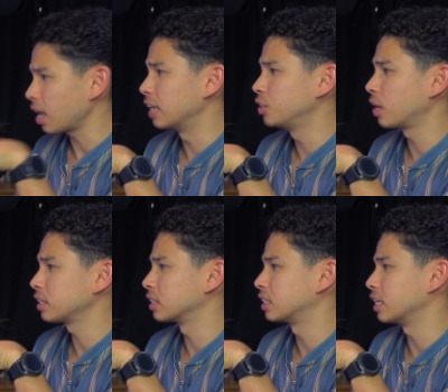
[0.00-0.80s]
as you
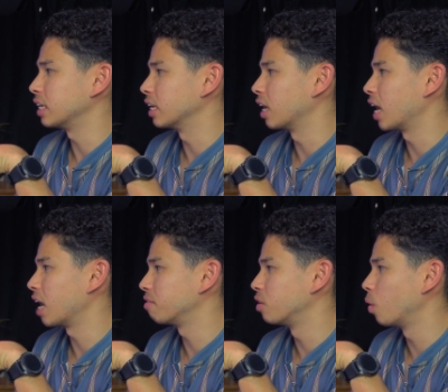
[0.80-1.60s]
guys can see here, I
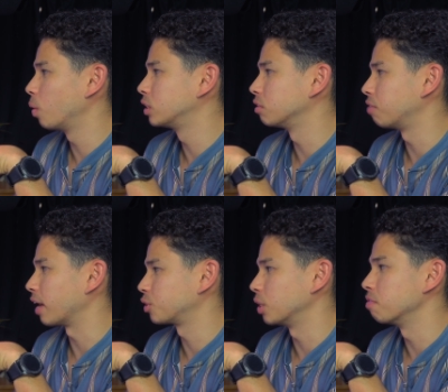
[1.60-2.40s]
have loads of
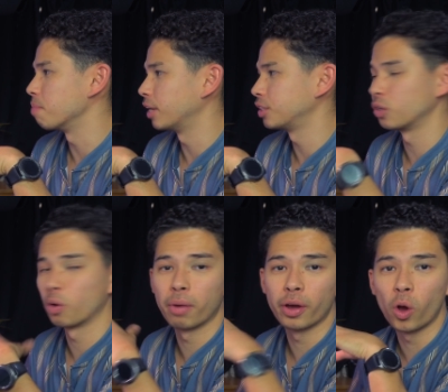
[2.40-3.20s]
extra information
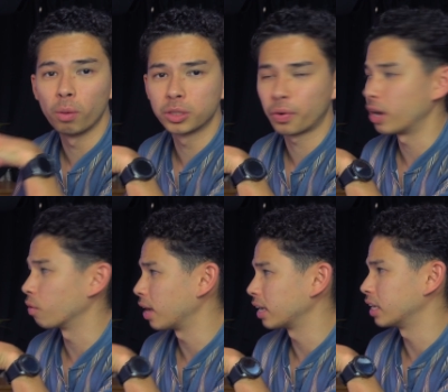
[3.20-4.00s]
on my home screen
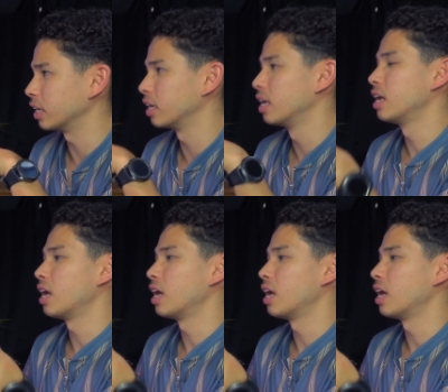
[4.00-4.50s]
on Anki.